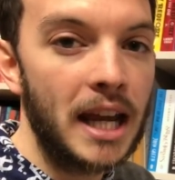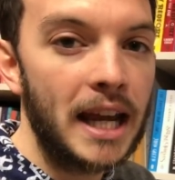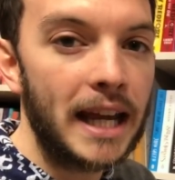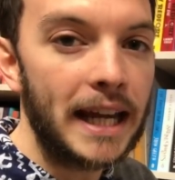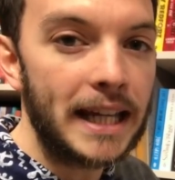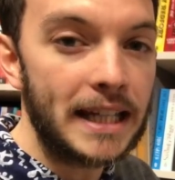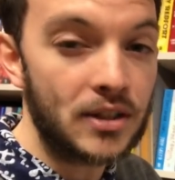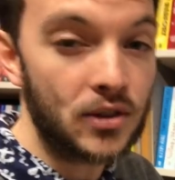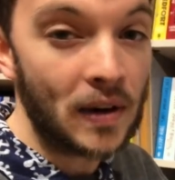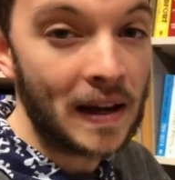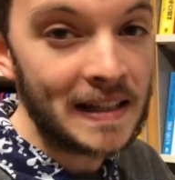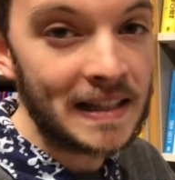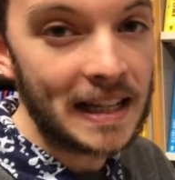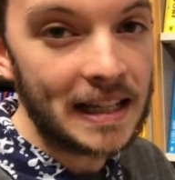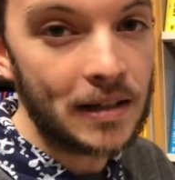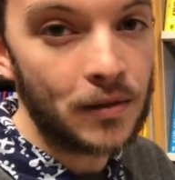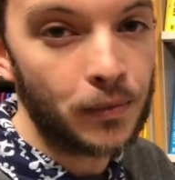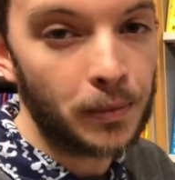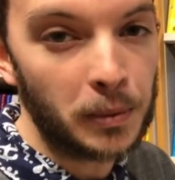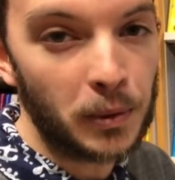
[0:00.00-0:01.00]
It's
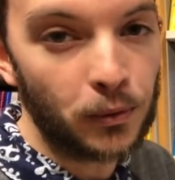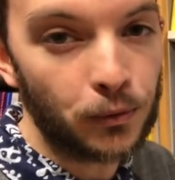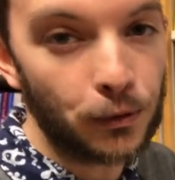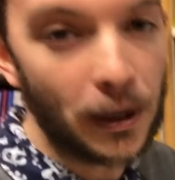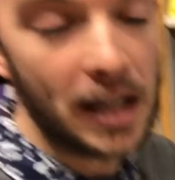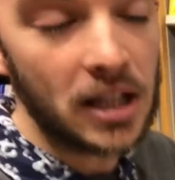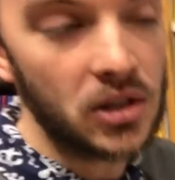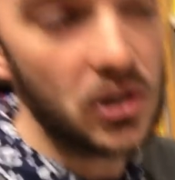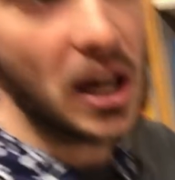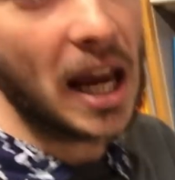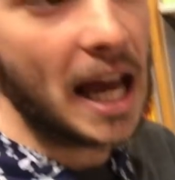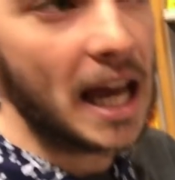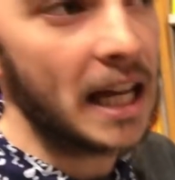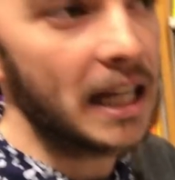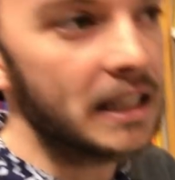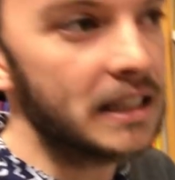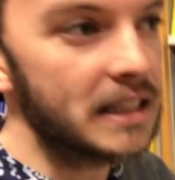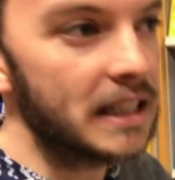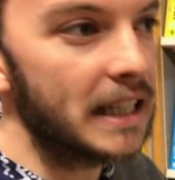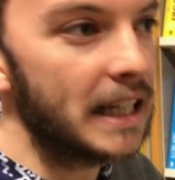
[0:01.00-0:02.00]
translated from the French
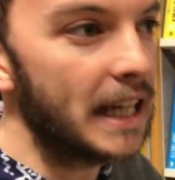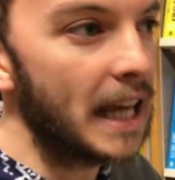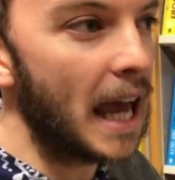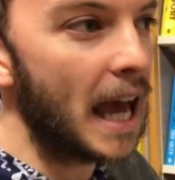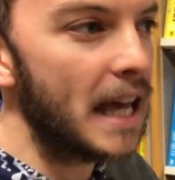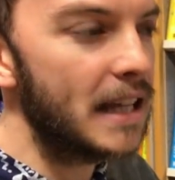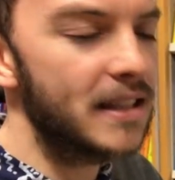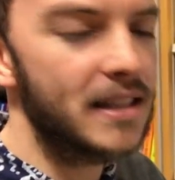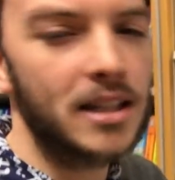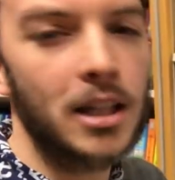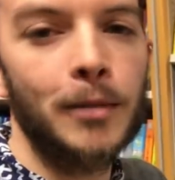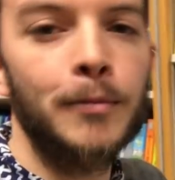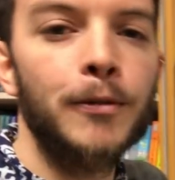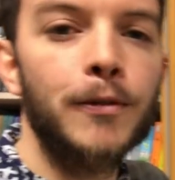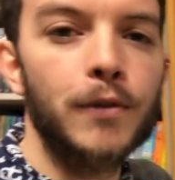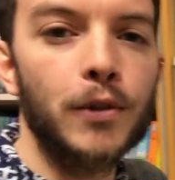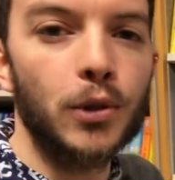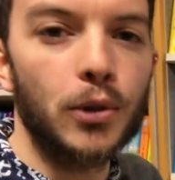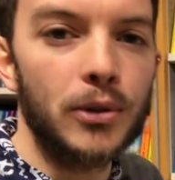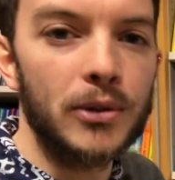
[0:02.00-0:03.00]
and it has some
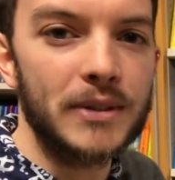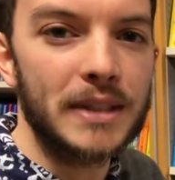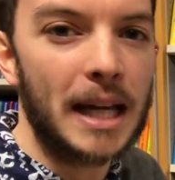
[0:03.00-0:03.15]
flaws,